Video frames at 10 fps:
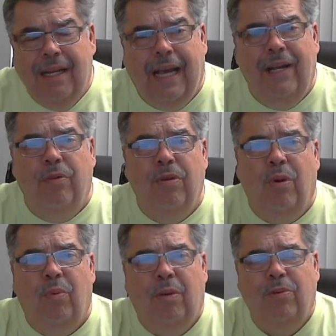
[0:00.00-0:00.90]
I don't know
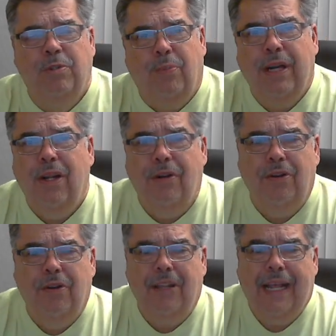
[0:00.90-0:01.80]
what was bringing her
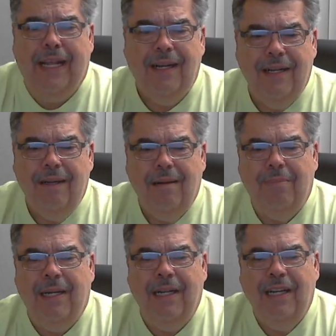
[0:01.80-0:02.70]
to that,
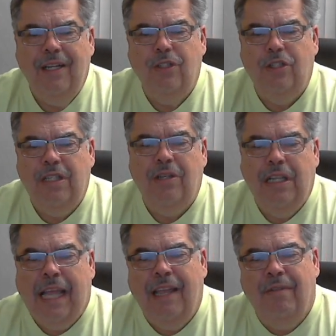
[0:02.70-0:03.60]
but she
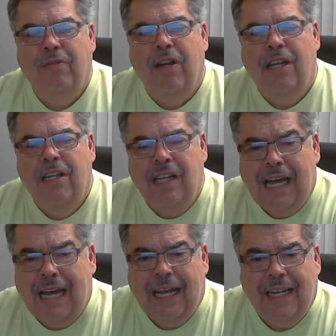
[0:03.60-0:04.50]
gave
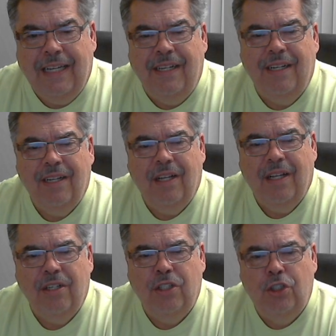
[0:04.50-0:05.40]
God,
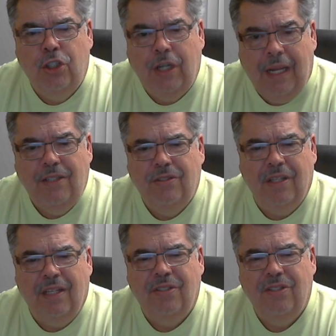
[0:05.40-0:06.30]

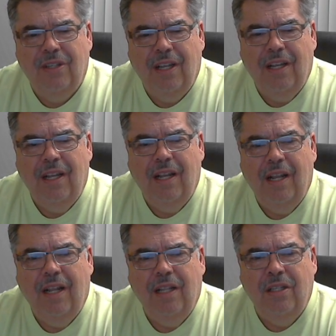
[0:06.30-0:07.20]
Jesus,
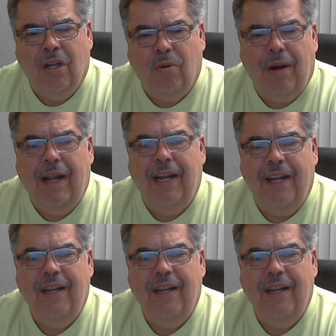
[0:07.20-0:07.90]
the credit.